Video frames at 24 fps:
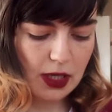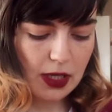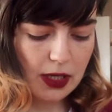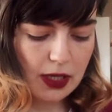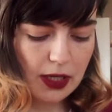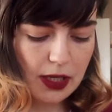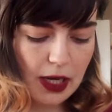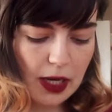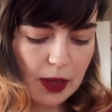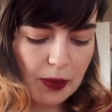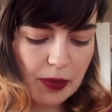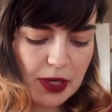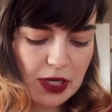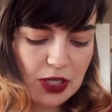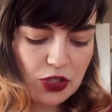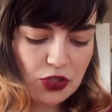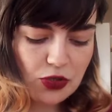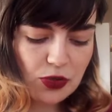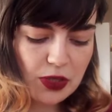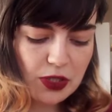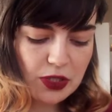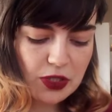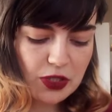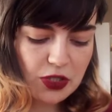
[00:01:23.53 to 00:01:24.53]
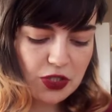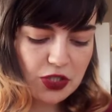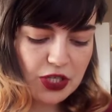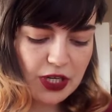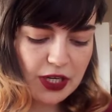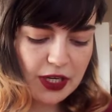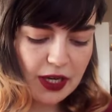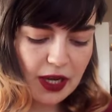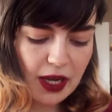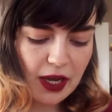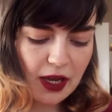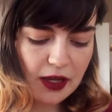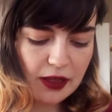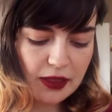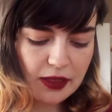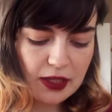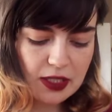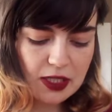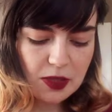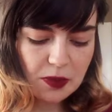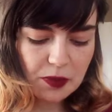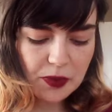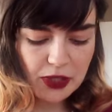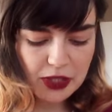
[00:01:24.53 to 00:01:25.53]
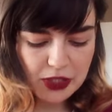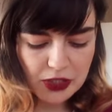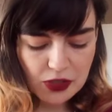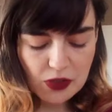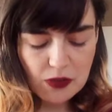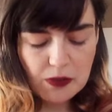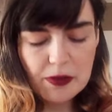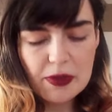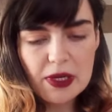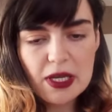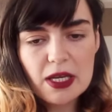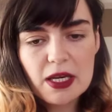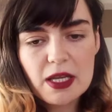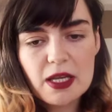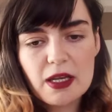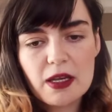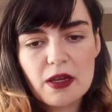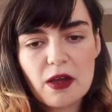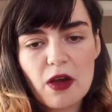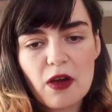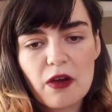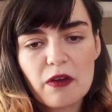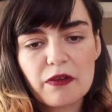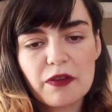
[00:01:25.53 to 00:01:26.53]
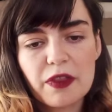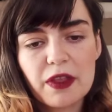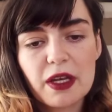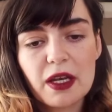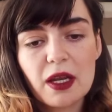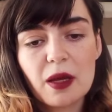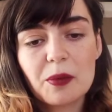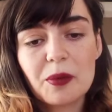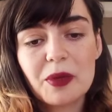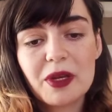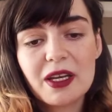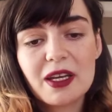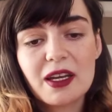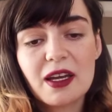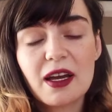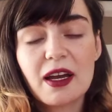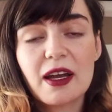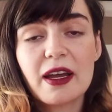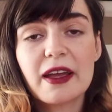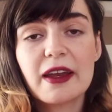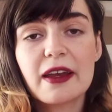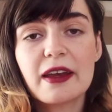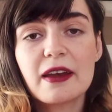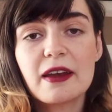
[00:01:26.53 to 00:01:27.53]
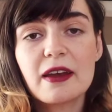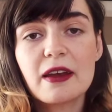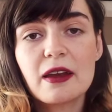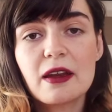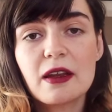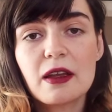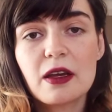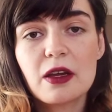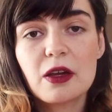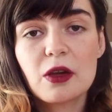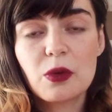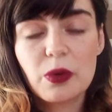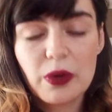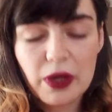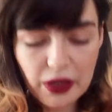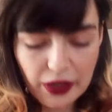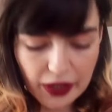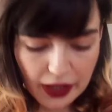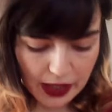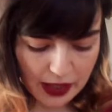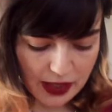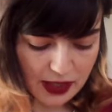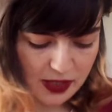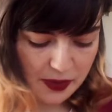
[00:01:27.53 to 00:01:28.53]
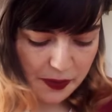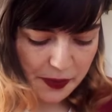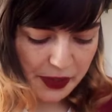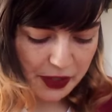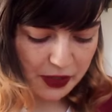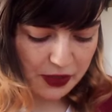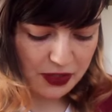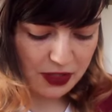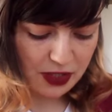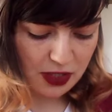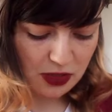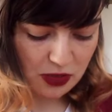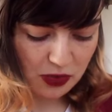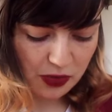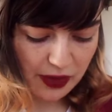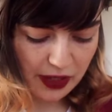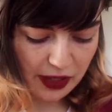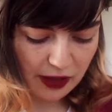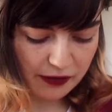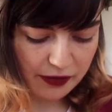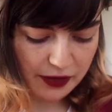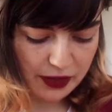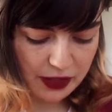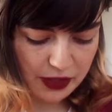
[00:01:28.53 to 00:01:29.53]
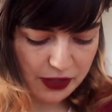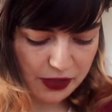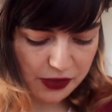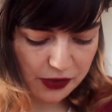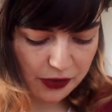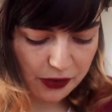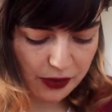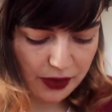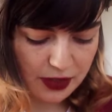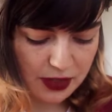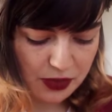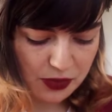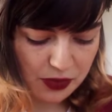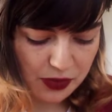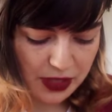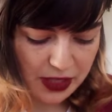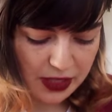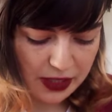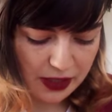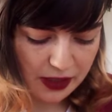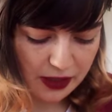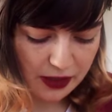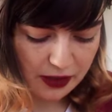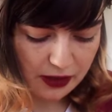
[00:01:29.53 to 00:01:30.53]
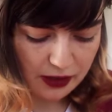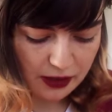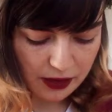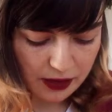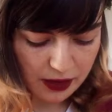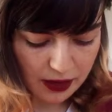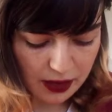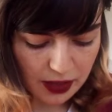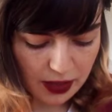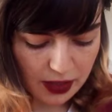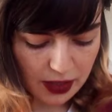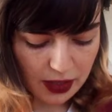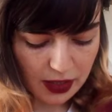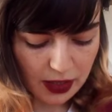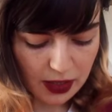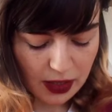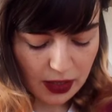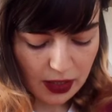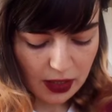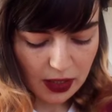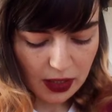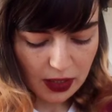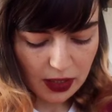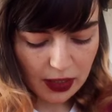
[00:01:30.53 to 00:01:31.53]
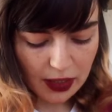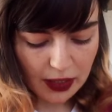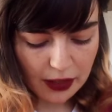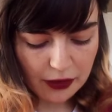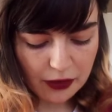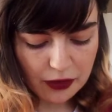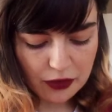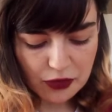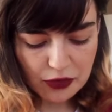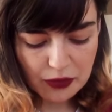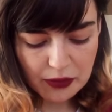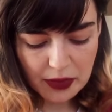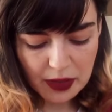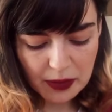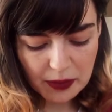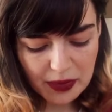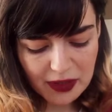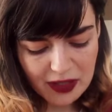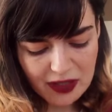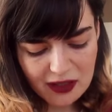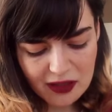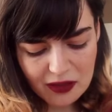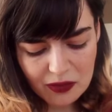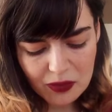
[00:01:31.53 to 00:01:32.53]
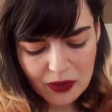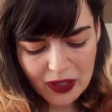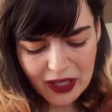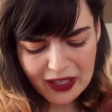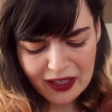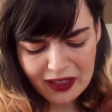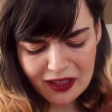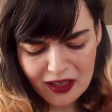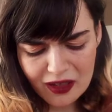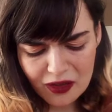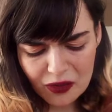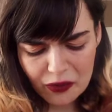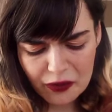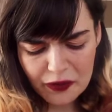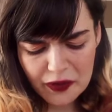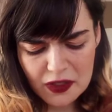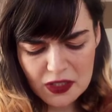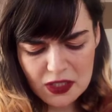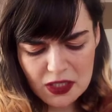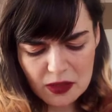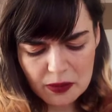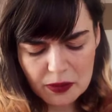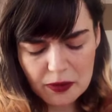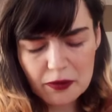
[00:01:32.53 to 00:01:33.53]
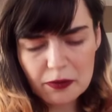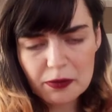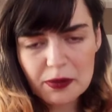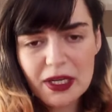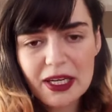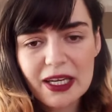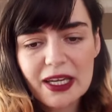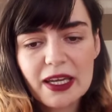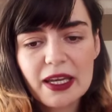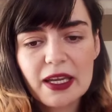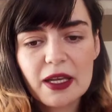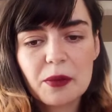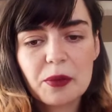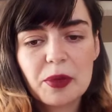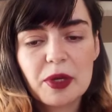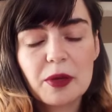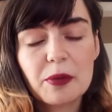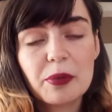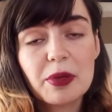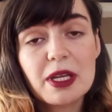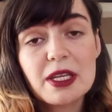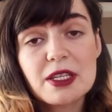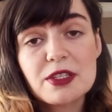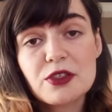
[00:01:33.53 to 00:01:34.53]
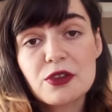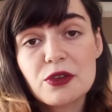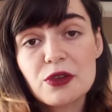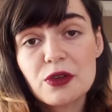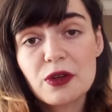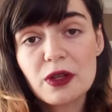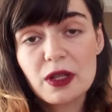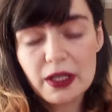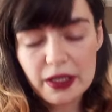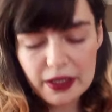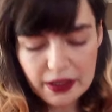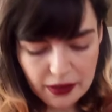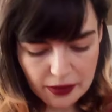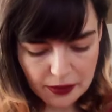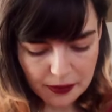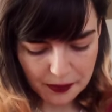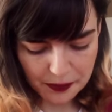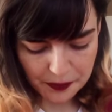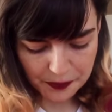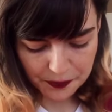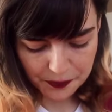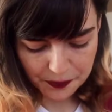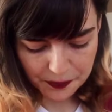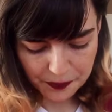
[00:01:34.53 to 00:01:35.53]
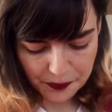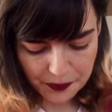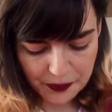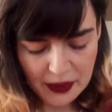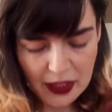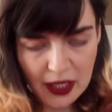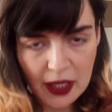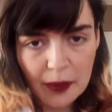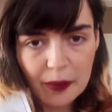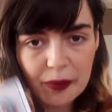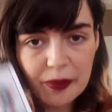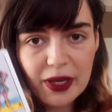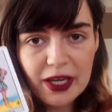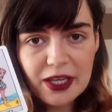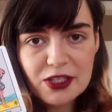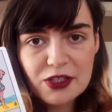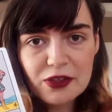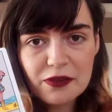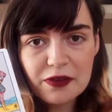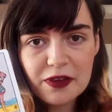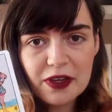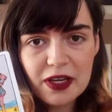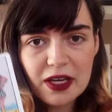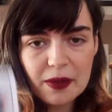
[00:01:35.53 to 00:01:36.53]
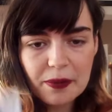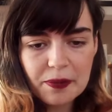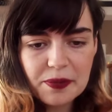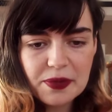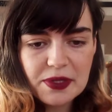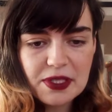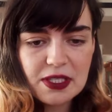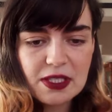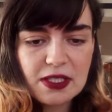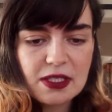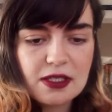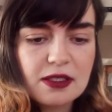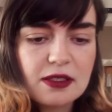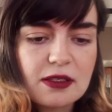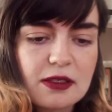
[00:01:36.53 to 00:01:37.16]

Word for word: Okay, be sure to check out the spiritual meaning of the number 9, Aquarius, because it's relevant to this reading. I don't remember right now off the top of my head, but please Google it. Page of Cups.